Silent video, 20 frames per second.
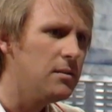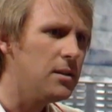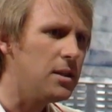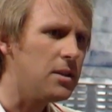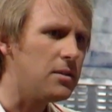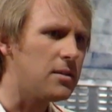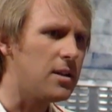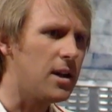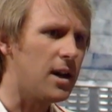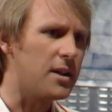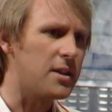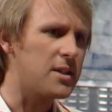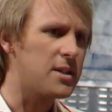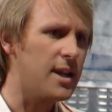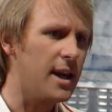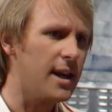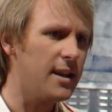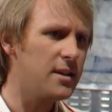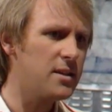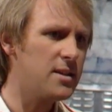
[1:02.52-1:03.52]
Well, you can't
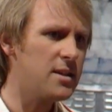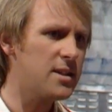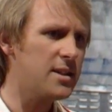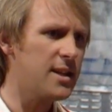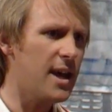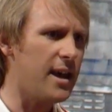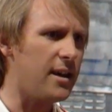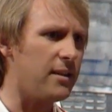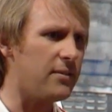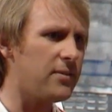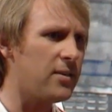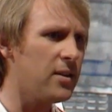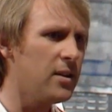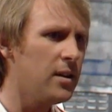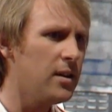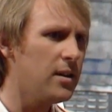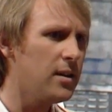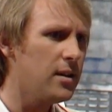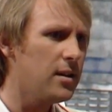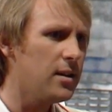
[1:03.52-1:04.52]
stay. It isn't safe.
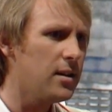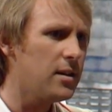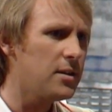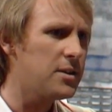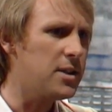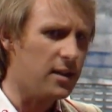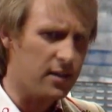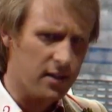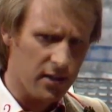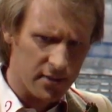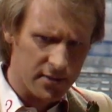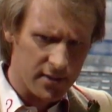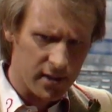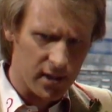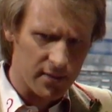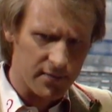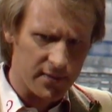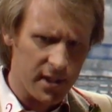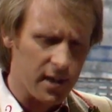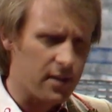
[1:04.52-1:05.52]
Certainly not
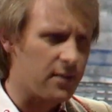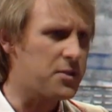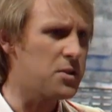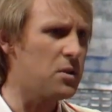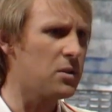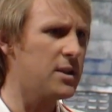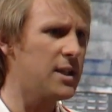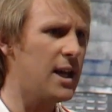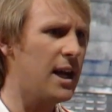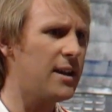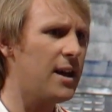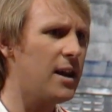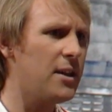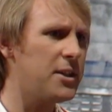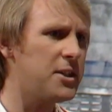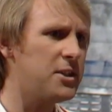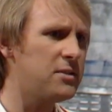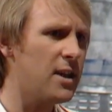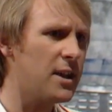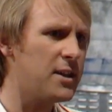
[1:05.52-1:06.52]
until the Vanir have sorted out how
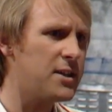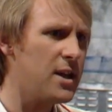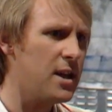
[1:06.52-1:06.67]
they're to run